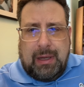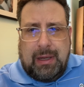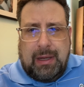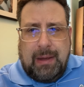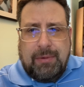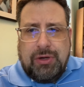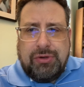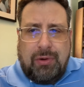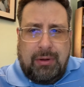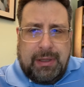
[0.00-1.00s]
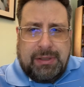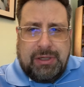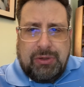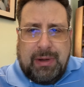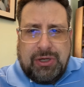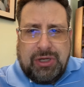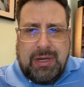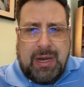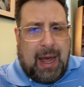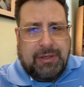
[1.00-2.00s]
Him controlling a
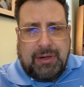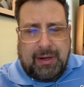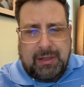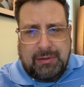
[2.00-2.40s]
situation, not talking